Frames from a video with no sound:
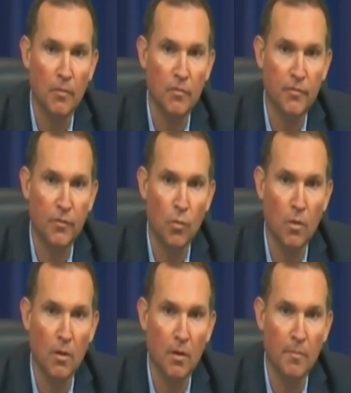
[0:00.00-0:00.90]

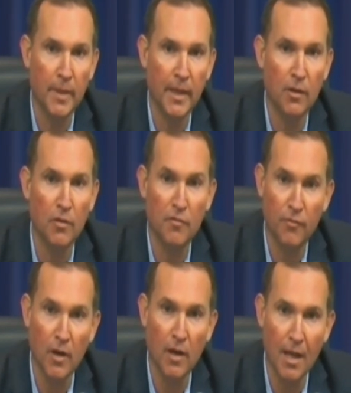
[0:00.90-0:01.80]
for being on the
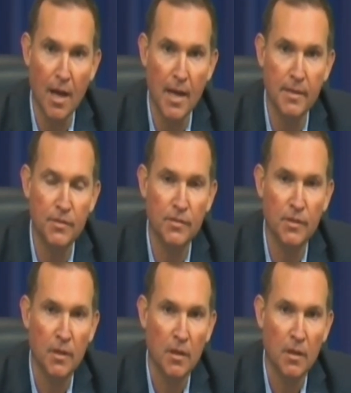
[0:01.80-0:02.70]
front lines
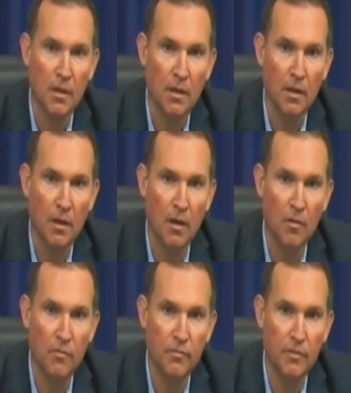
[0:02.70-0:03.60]

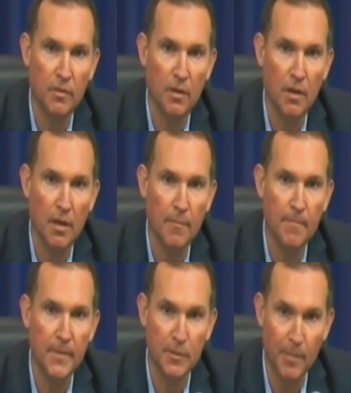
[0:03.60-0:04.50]
of
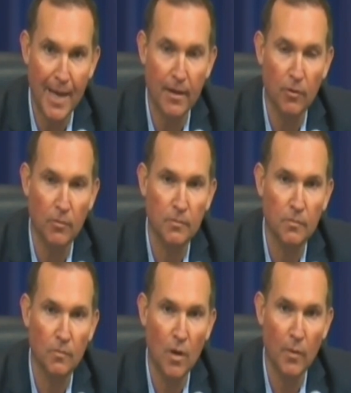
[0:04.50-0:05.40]
this battle
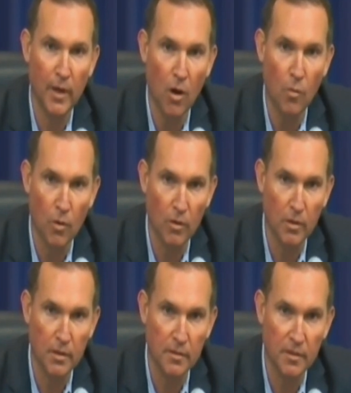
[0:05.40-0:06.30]
while we all
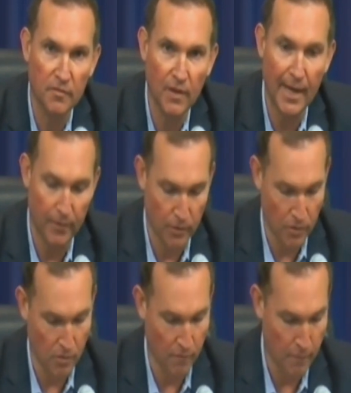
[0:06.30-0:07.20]
work to flatten the
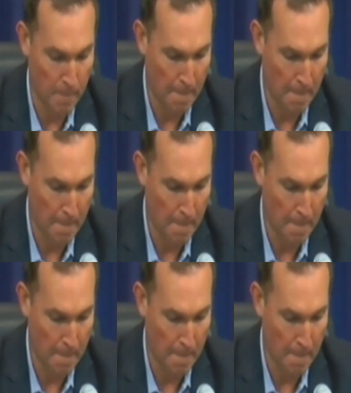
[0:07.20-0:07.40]
curve.